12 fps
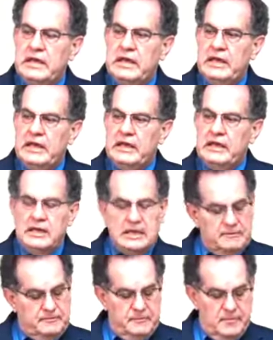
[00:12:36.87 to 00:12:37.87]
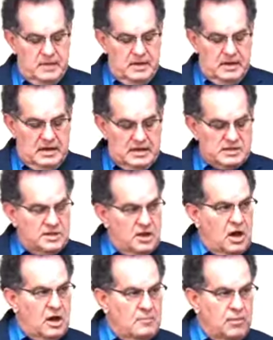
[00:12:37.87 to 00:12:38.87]
And unless
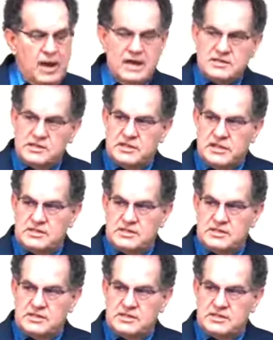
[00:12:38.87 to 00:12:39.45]
God blessed